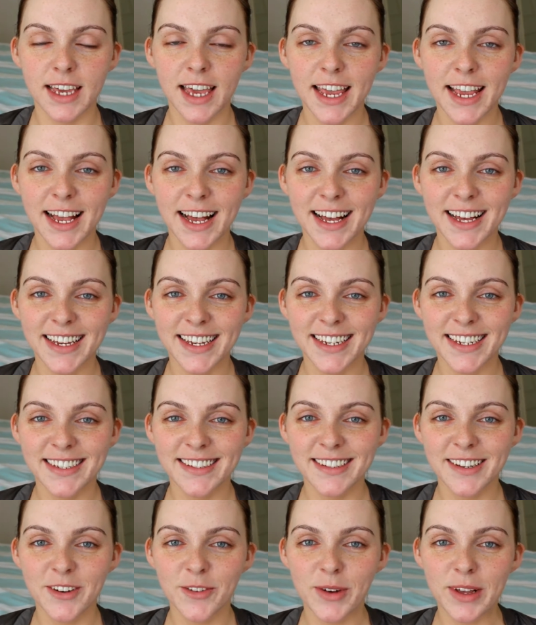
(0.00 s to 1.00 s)
Hey guys,
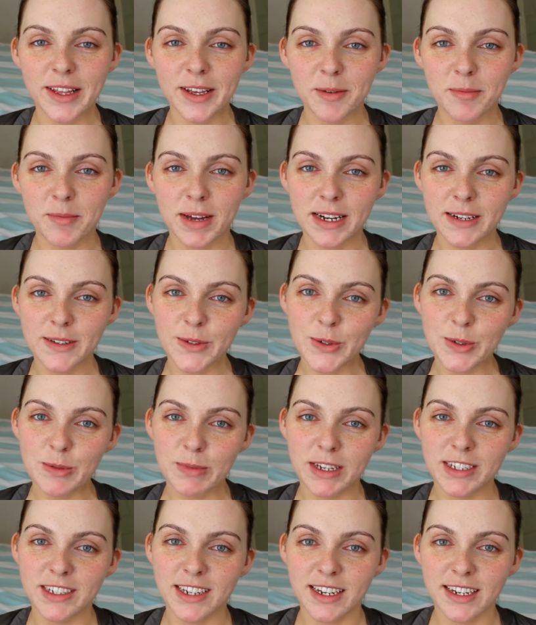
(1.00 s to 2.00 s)
welcome back to
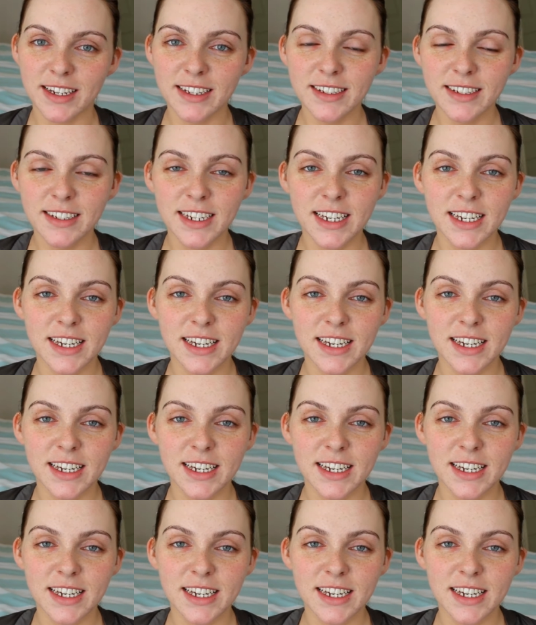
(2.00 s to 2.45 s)
my channel.